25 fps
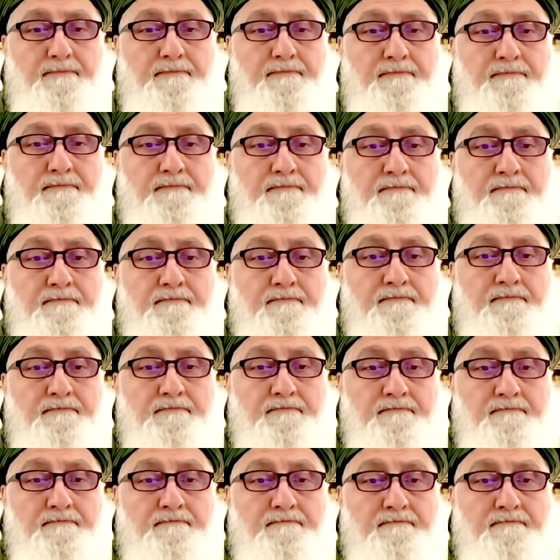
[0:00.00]

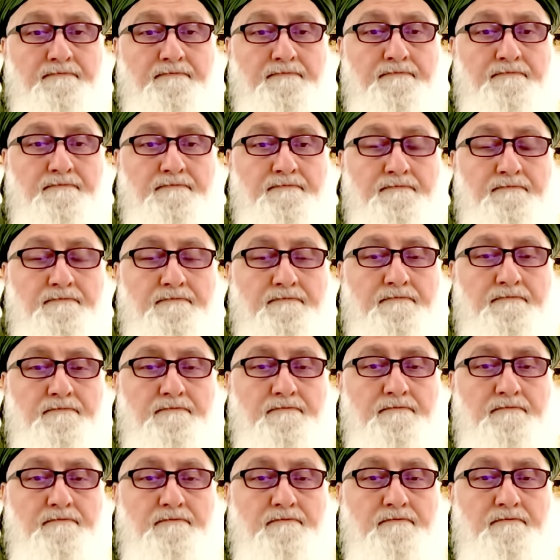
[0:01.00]

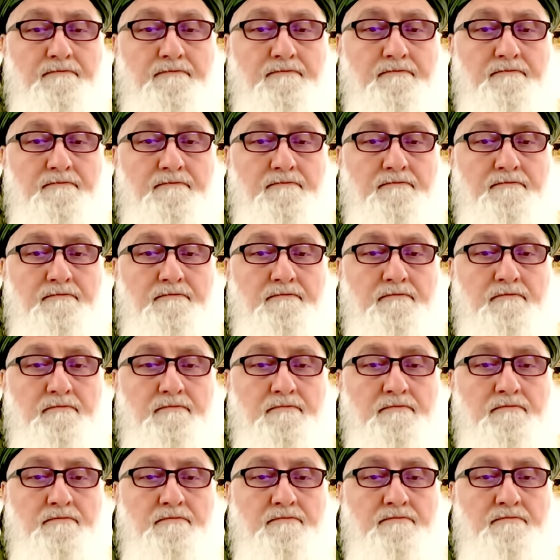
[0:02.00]

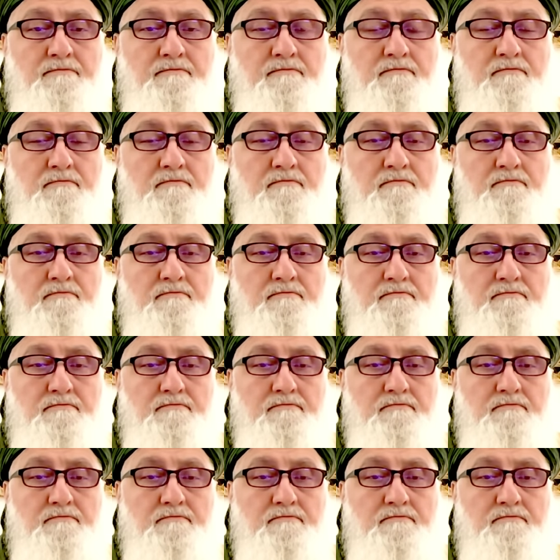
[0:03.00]
(no one is talking)